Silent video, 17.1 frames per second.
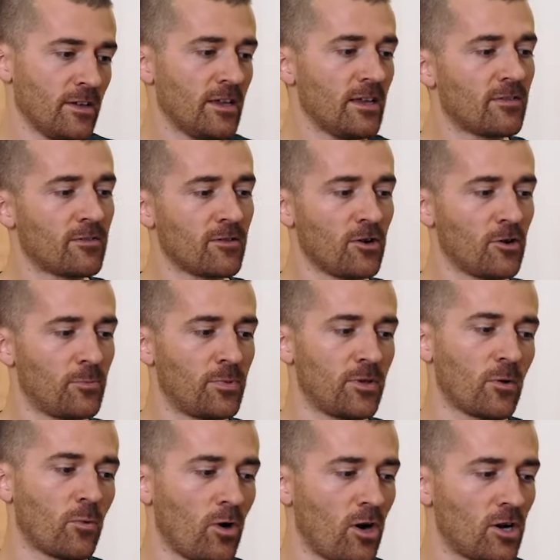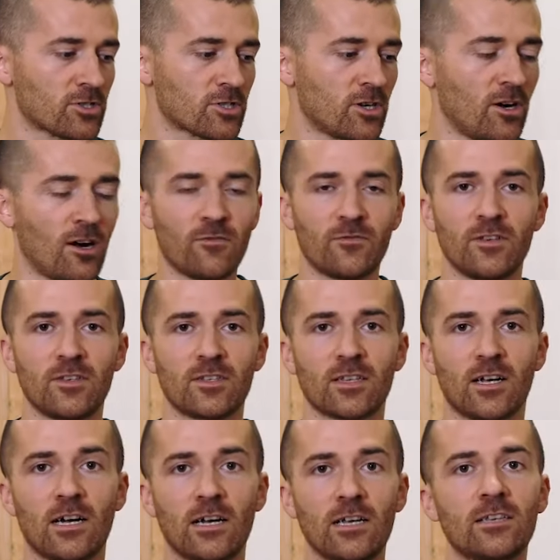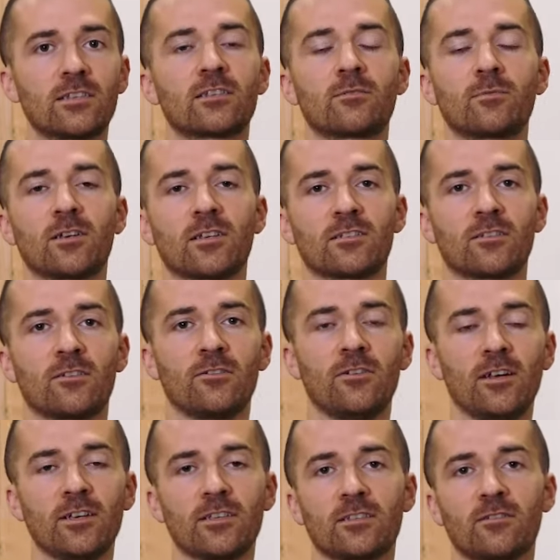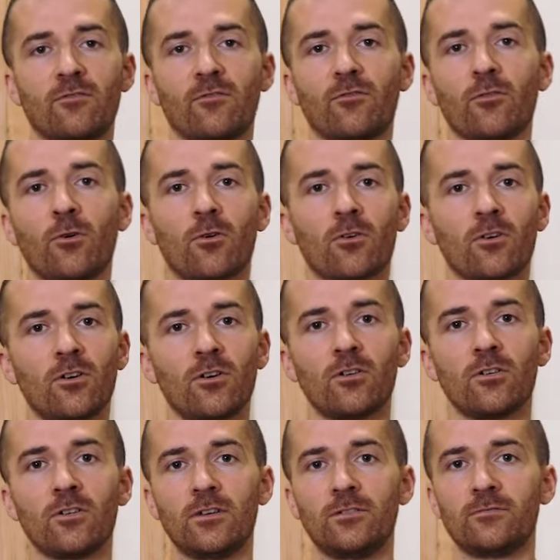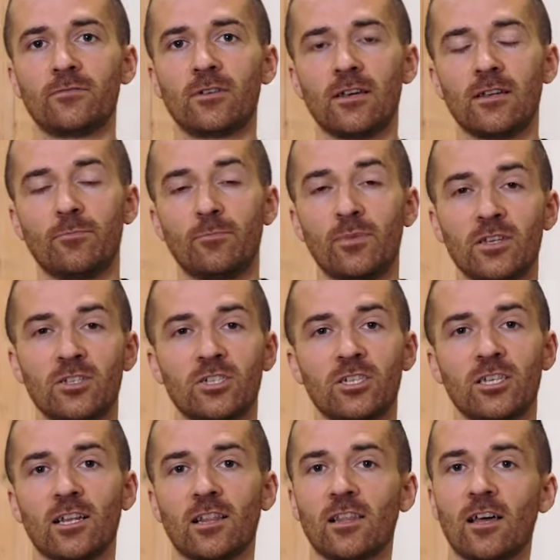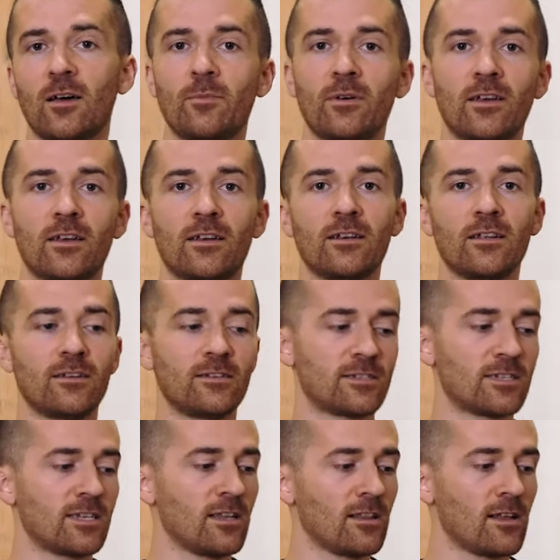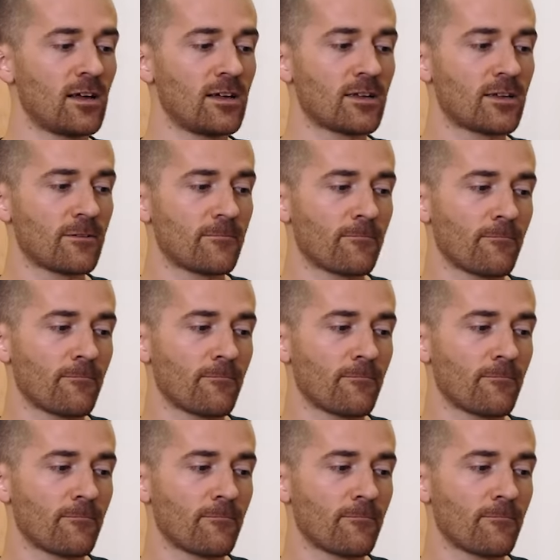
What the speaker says: Ethiopia wash coffees iced because they're nice and floral and peachy and lemon and tea-like.